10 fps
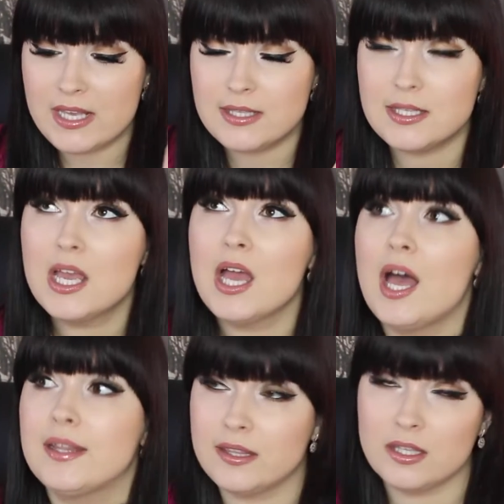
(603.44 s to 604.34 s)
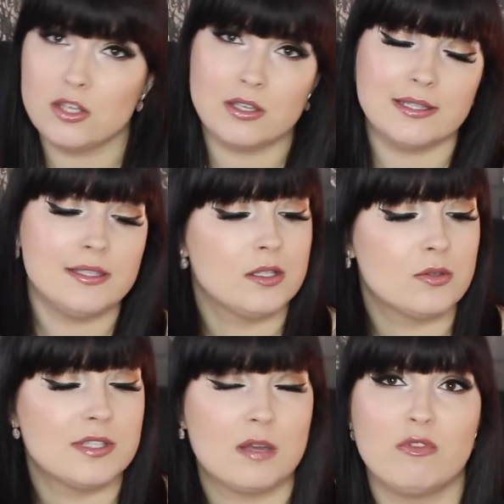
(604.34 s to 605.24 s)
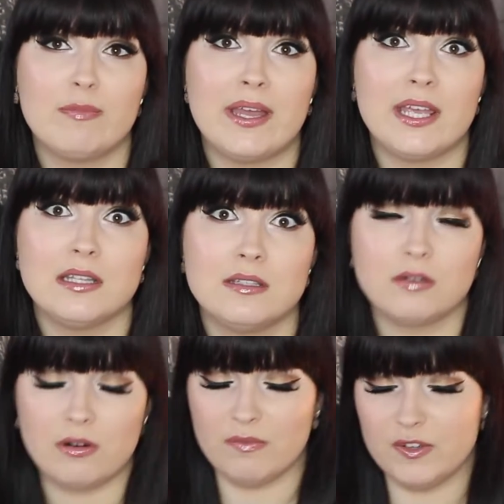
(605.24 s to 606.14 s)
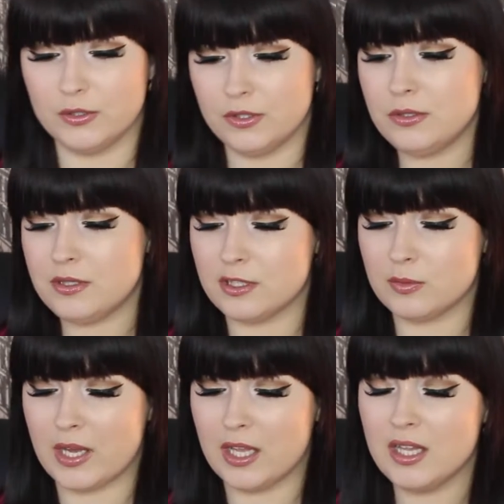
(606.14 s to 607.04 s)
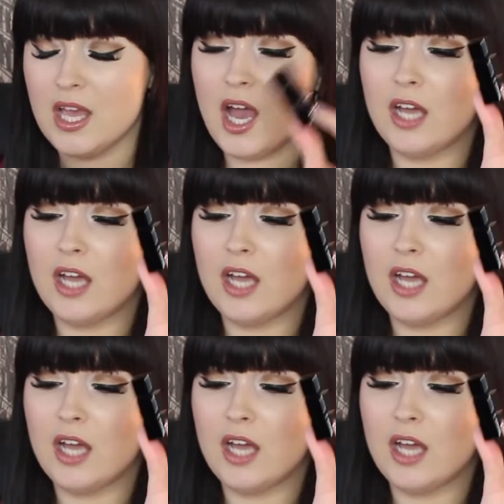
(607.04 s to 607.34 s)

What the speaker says: this, and I think you can see it on some of my Instagram photos as well.